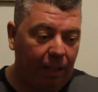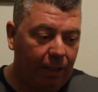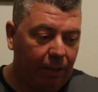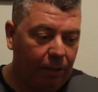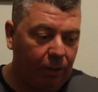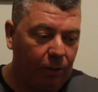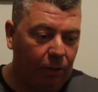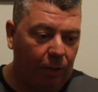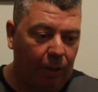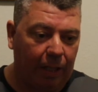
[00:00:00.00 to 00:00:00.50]

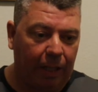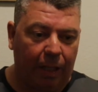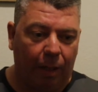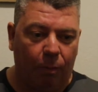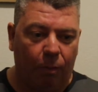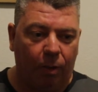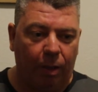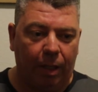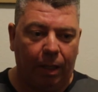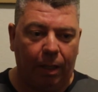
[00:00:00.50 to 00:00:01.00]
You know, I
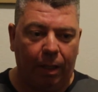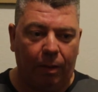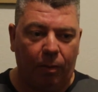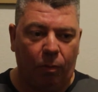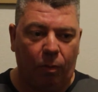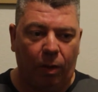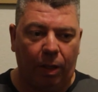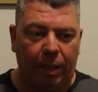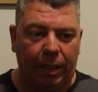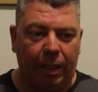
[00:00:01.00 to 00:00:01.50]
got
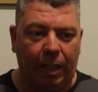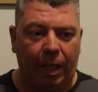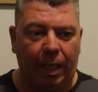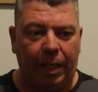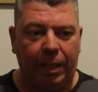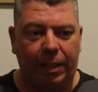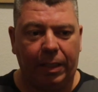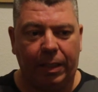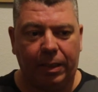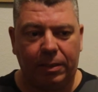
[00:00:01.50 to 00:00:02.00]
one
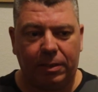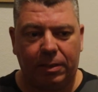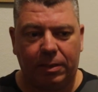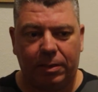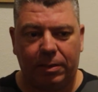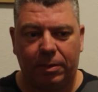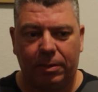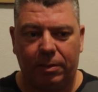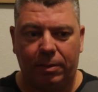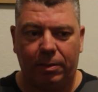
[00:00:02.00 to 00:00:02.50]
guy
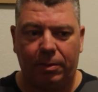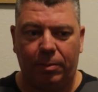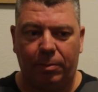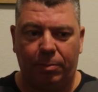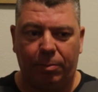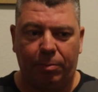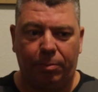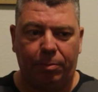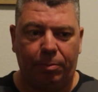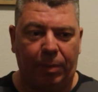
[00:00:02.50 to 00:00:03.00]
that's
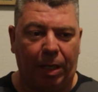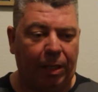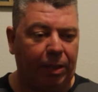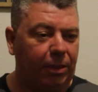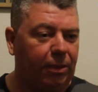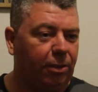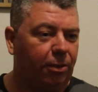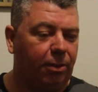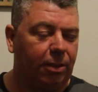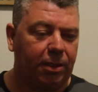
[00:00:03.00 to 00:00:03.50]

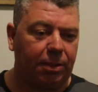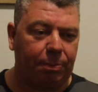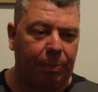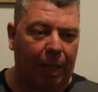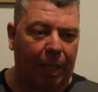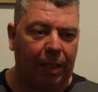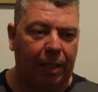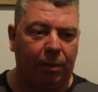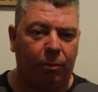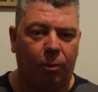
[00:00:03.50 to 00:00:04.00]
married to a
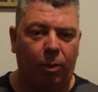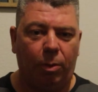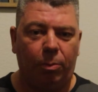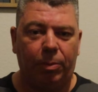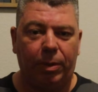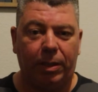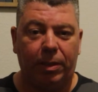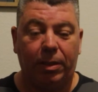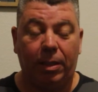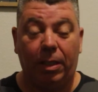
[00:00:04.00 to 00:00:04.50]
Hispanic
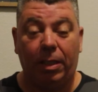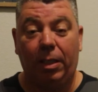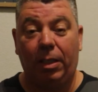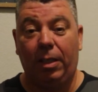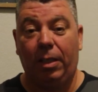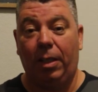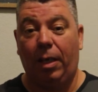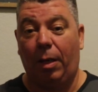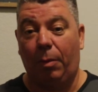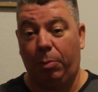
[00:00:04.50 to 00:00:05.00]
woman,
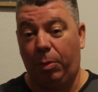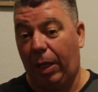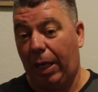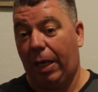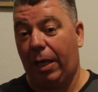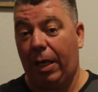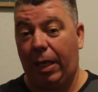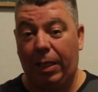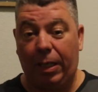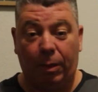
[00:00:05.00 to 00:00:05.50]
a
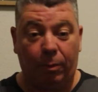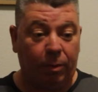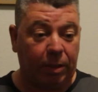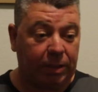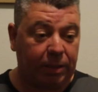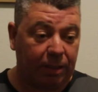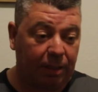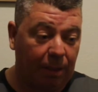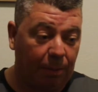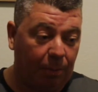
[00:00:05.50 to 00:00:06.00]
black guy that
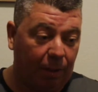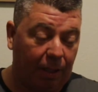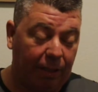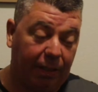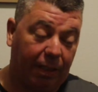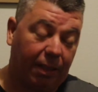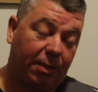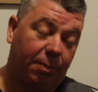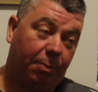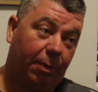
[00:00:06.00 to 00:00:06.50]
wants to come on
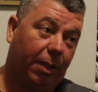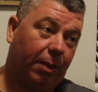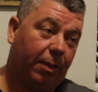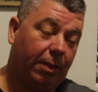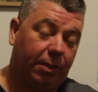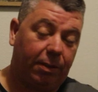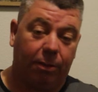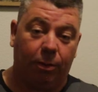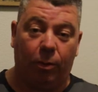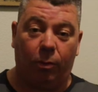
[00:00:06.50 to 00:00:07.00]
that's
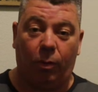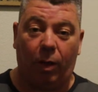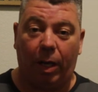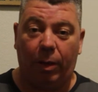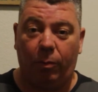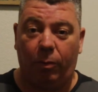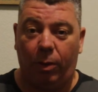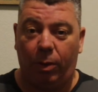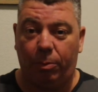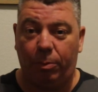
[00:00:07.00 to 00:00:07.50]
married to a
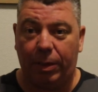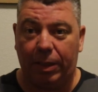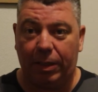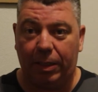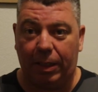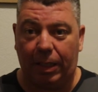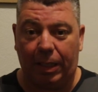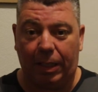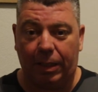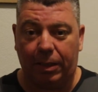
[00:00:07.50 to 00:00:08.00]
white woman,
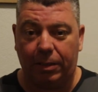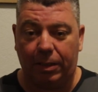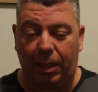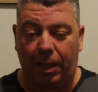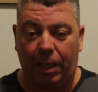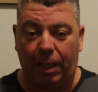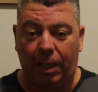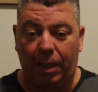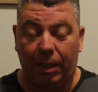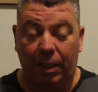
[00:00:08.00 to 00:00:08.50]
and
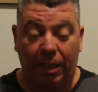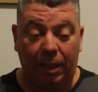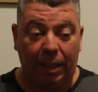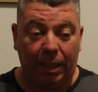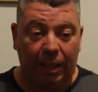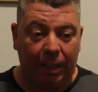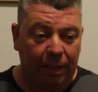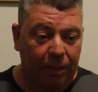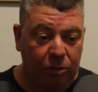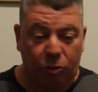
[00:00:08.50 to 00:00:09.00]

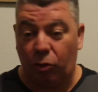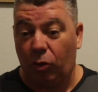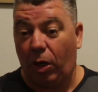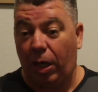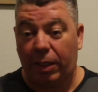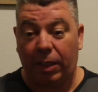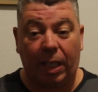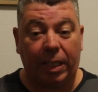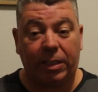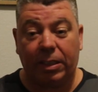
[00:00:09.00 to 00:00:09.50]
you know,
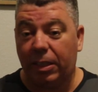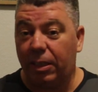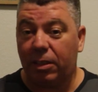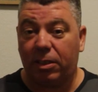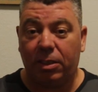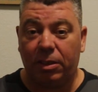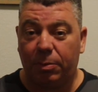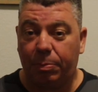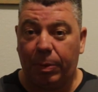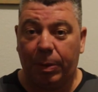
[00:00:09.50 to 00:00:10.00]
I'd like to get
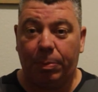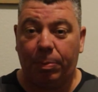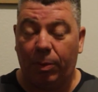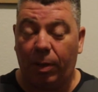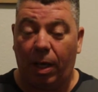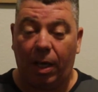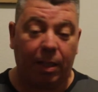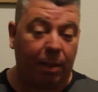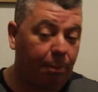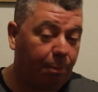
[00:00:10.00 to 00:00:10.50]
these people
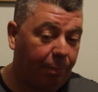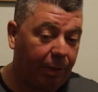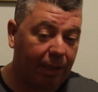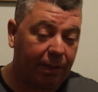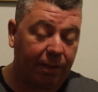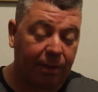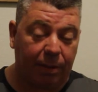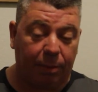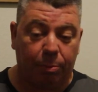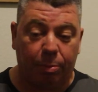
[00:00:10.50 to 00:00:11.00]
on and
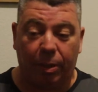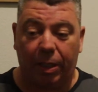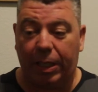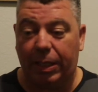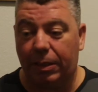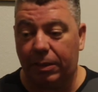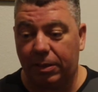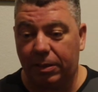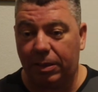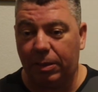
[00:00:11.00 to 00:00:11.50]
pick their
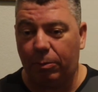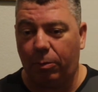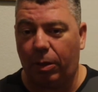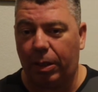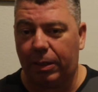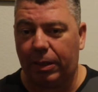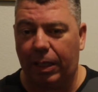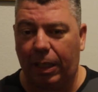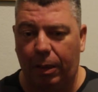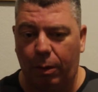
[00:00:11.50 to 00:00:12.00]
brain, see
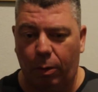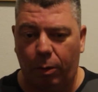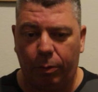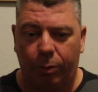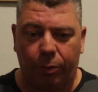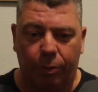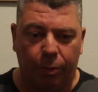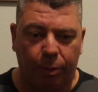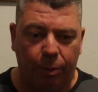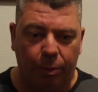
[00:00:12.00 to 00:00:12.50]
what they go
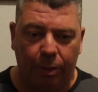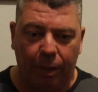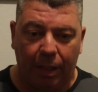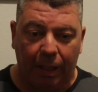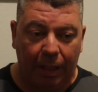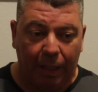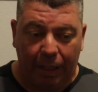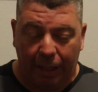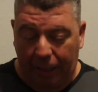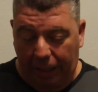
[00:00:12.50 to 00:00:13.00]
through,
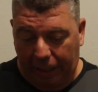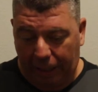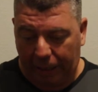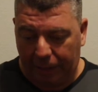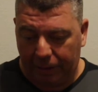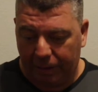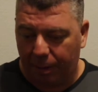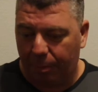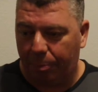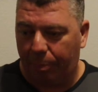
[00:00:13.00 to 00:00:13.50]

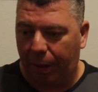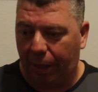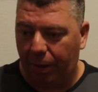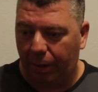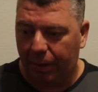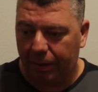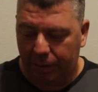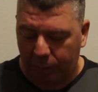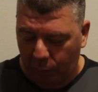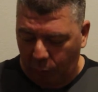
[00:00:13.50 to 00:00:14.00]
and compare
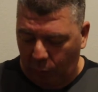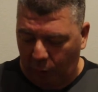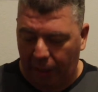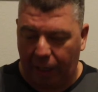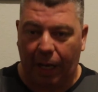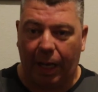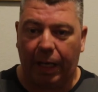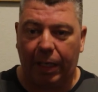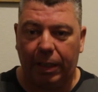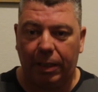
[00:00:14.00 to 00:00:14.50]
it to what
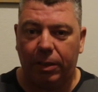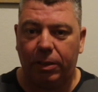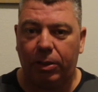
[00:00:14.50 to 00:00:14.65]
my